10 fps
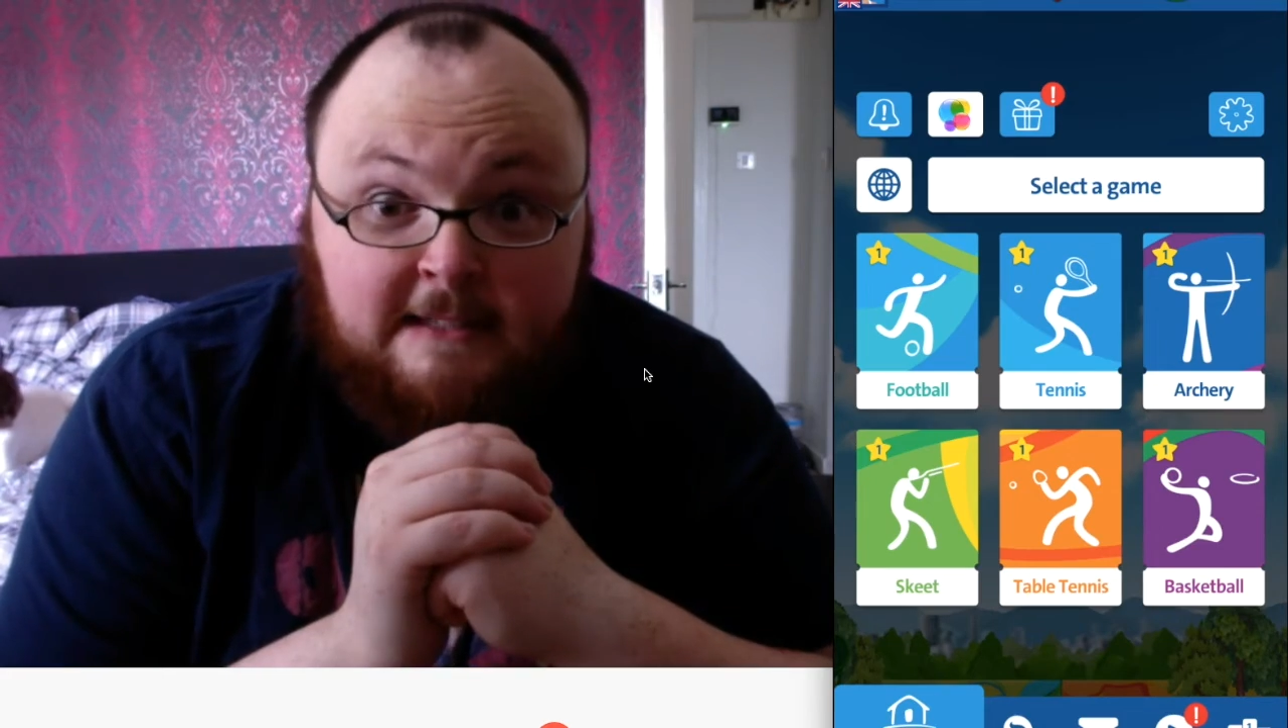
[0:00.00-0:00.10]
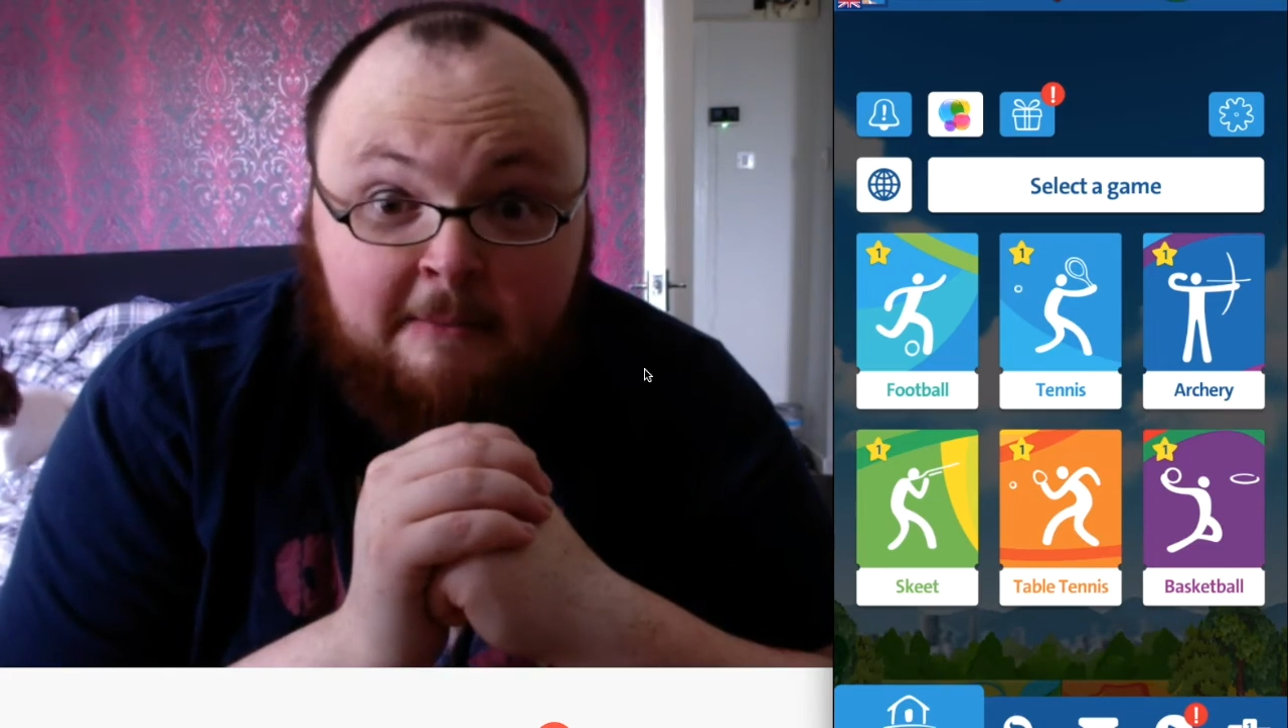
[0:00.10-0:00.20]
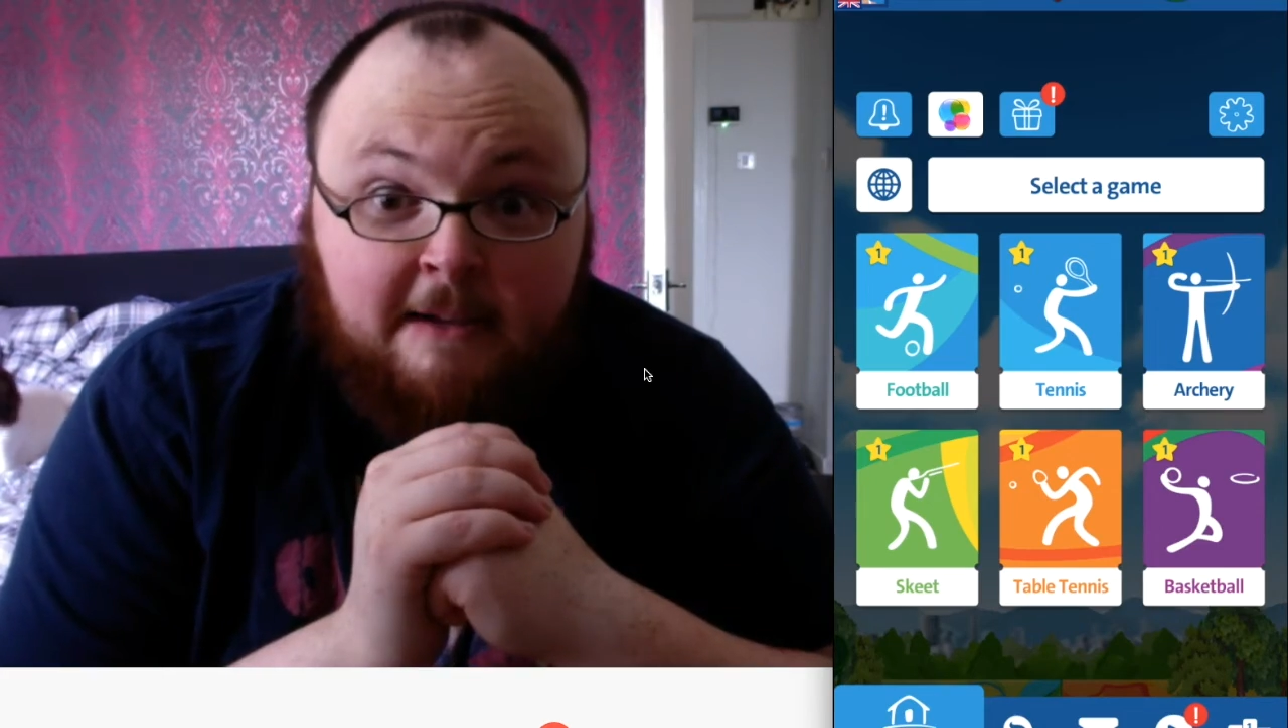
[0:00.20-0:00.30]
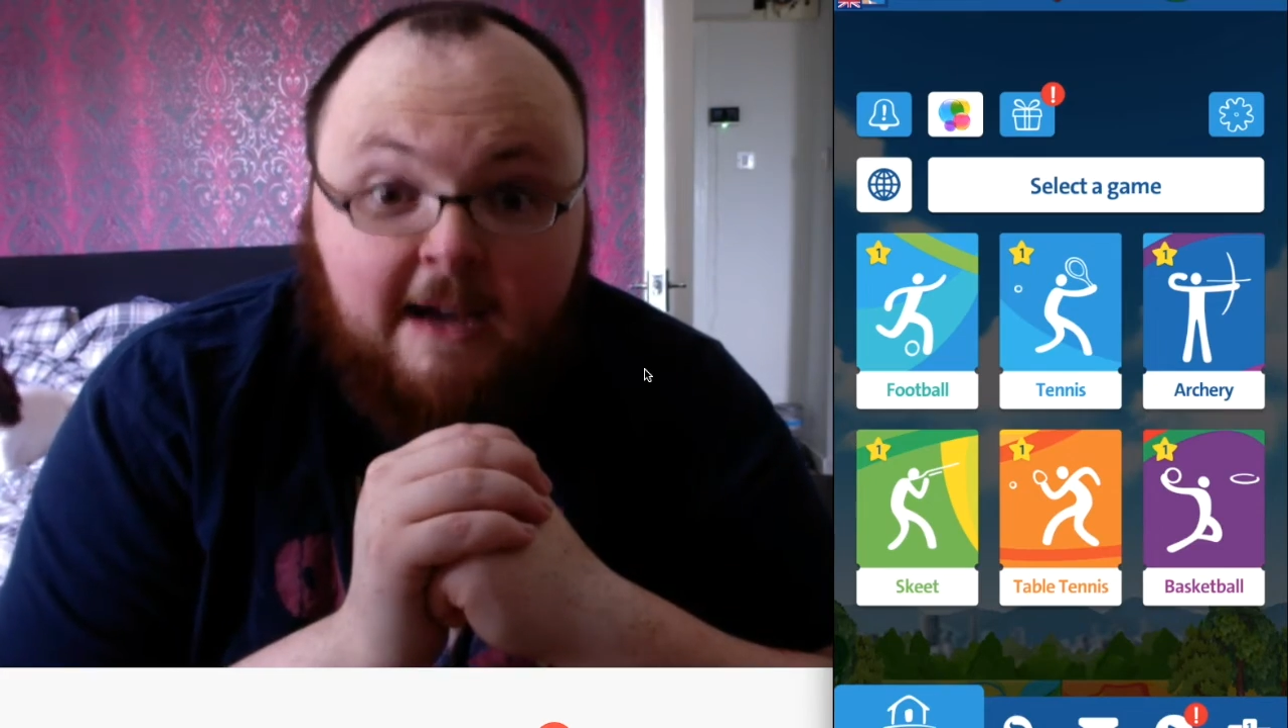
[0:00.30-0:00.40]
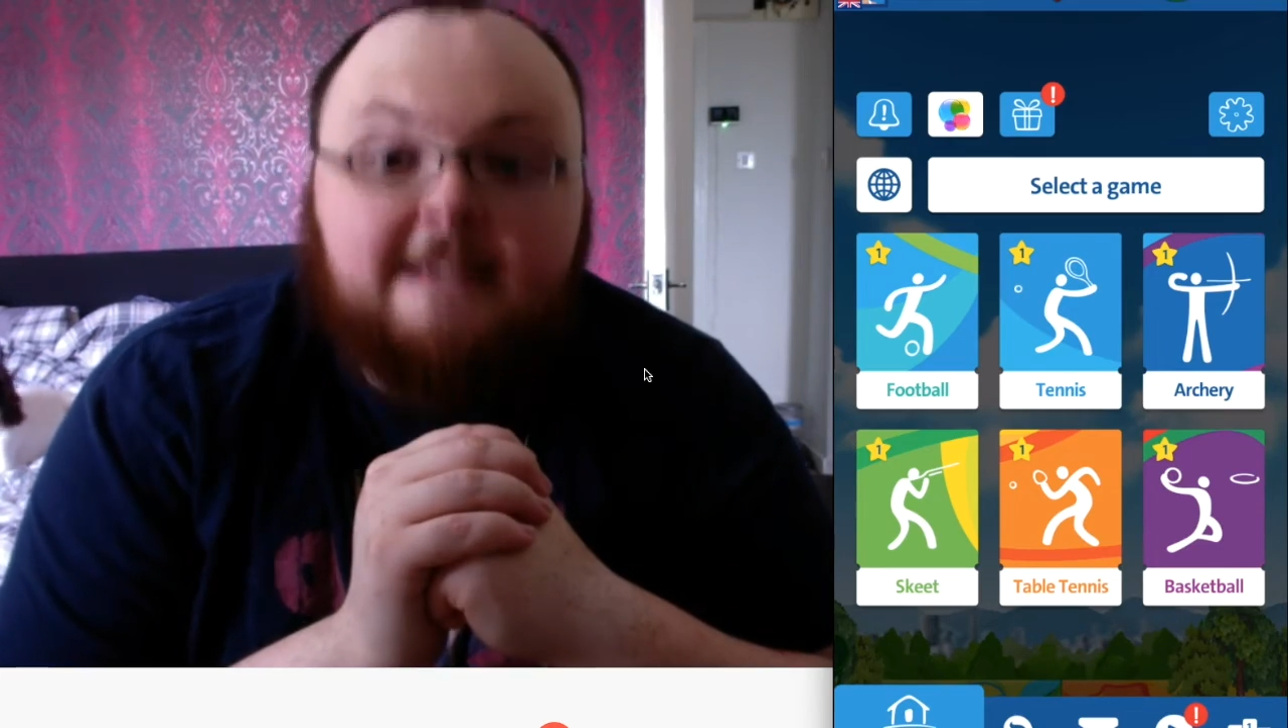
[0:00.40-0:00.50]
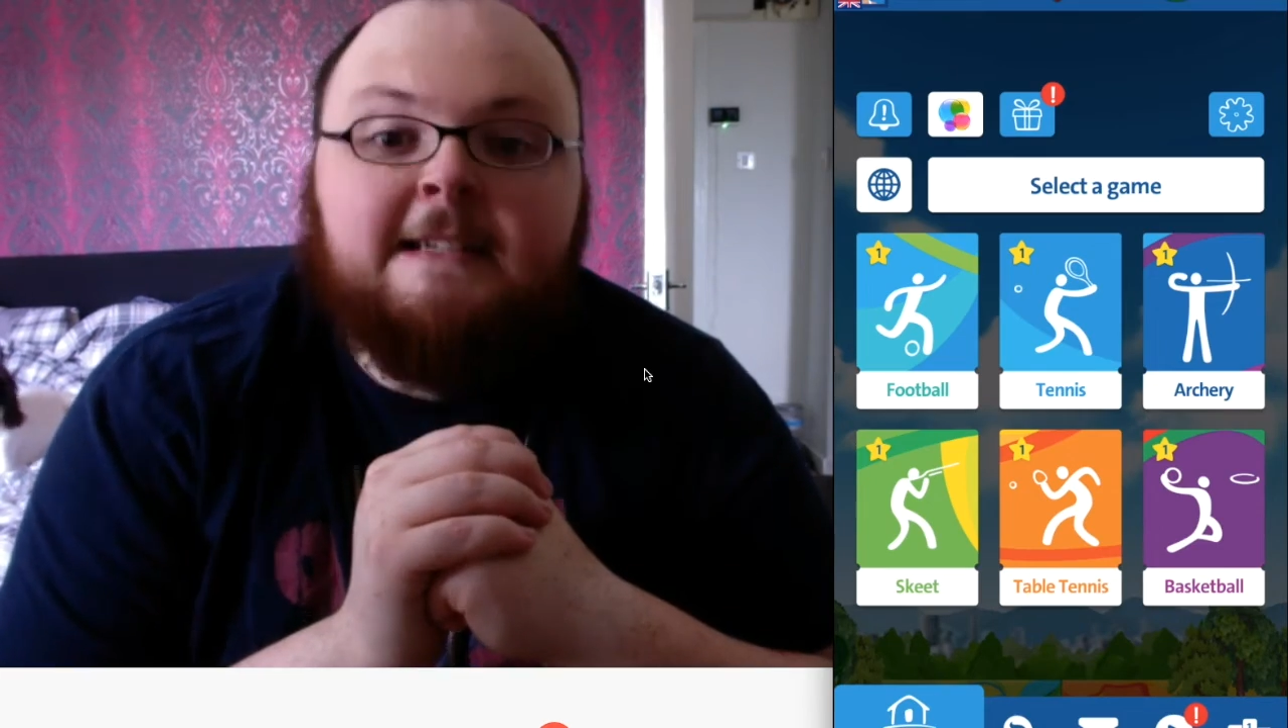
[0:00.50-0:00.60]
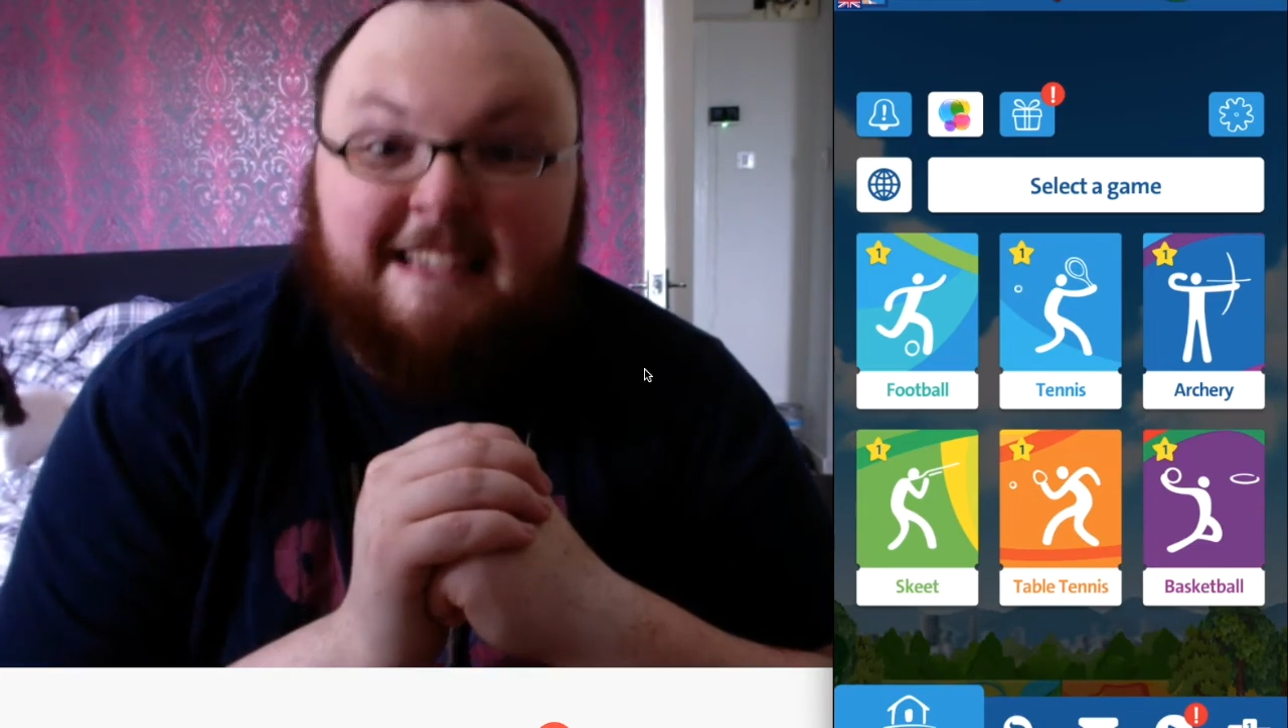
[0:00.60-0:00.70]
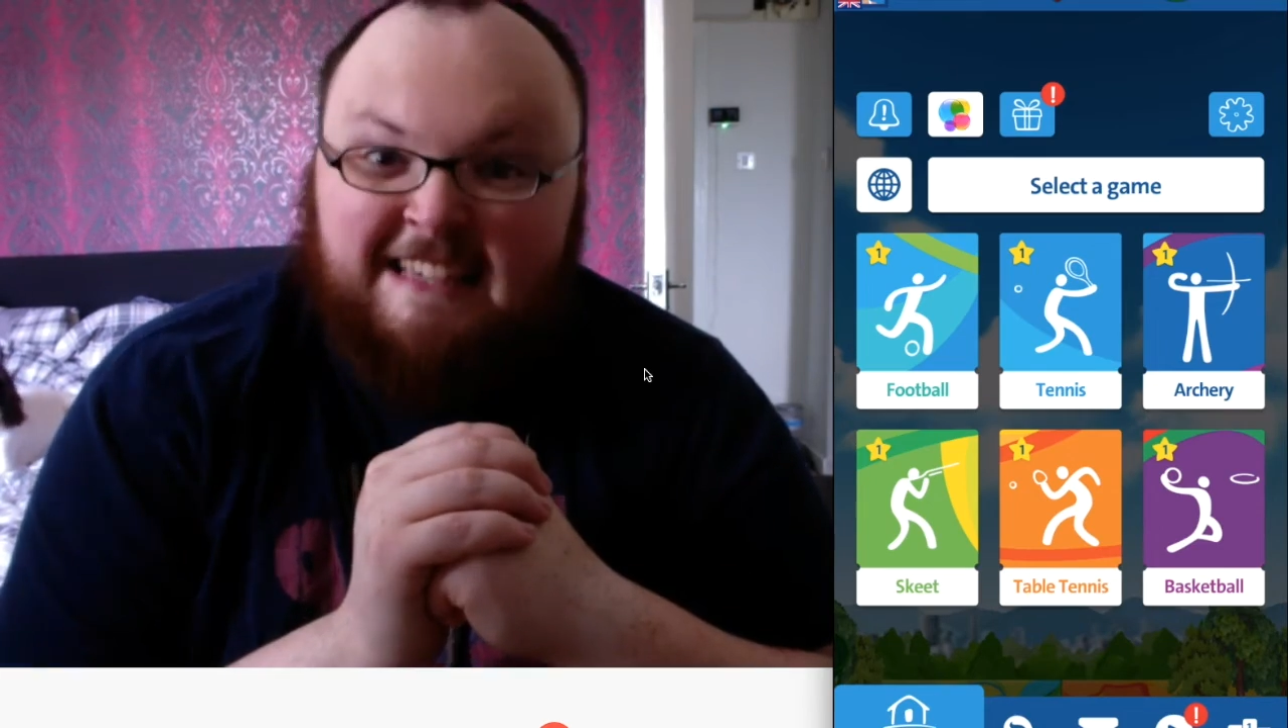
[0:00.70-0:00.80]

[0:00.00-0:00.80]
time, guys,